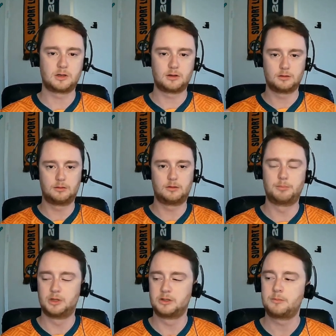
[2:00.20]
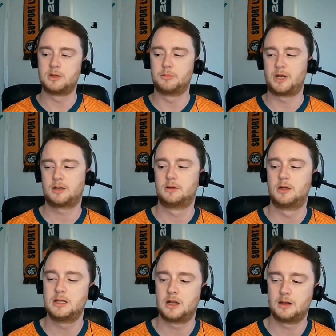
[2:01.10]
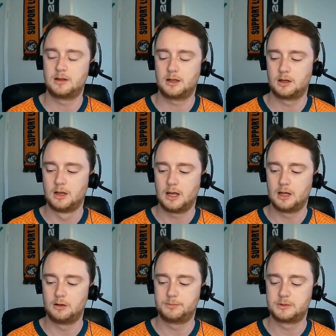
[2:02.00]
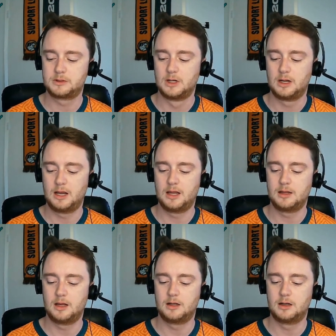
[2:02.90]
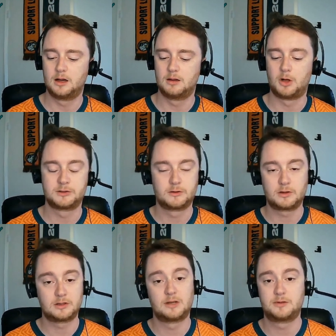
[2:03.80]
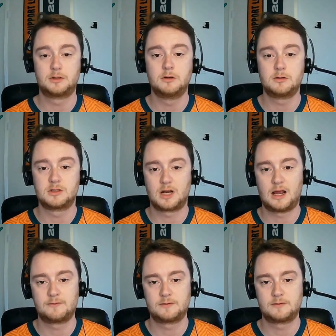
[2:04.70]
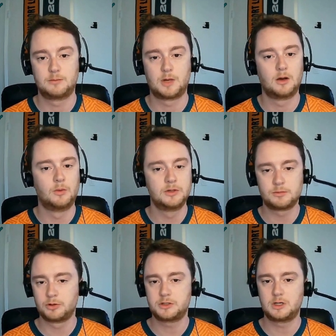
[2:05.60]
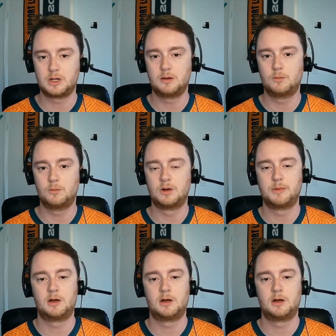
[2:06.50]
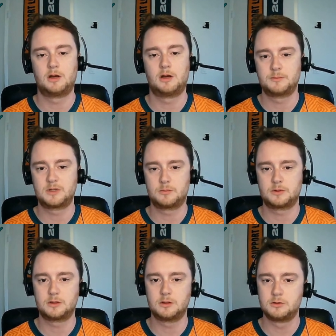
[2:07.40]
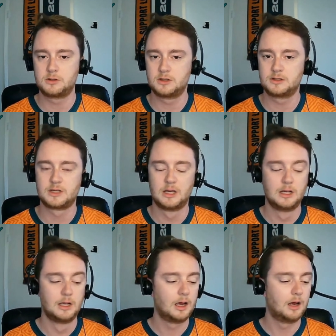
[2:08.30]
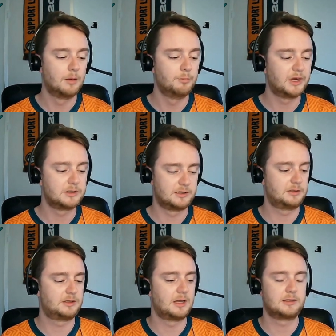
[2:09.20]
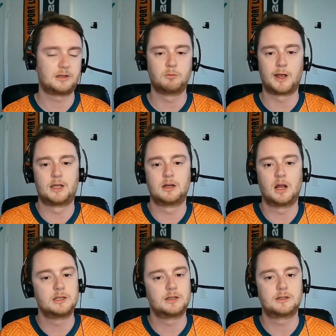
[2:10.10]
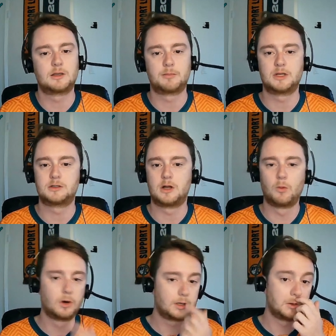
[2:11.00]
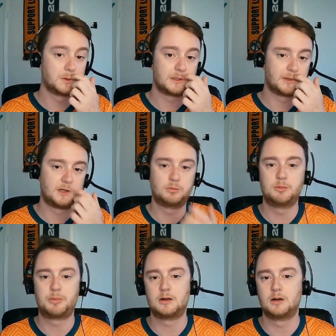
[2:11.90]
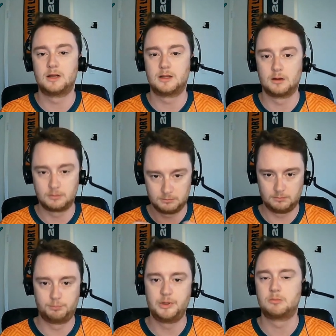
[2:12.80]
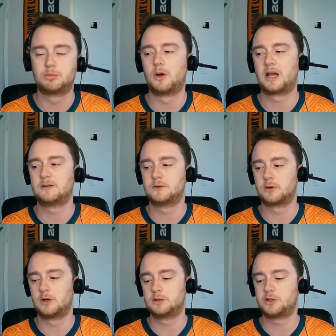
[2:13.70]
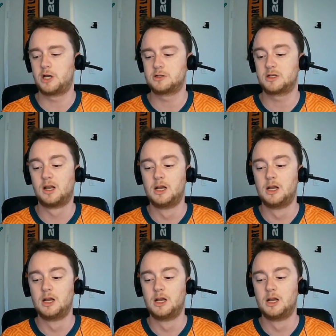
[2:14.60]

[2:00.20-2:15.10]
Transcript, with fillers: to the the buildup in the back line that I think helped, and then um, also the substitutions at halftime. I always appreciate when a manager makes halftime substitutions um, because it says they recognize that something's not working or something could be better, and they're being proactive in trying to change it.